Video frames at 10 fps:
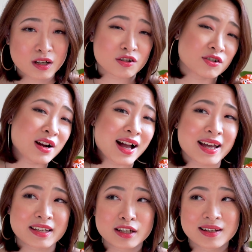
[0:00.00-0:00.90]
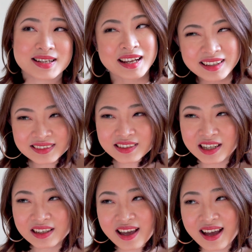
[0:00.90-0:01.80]
dry,
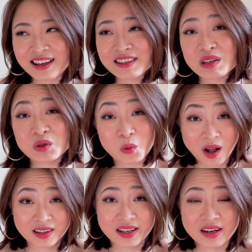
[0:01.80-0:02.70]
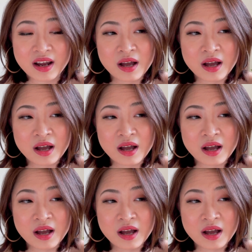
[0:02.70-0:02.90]
tingly, and swollen.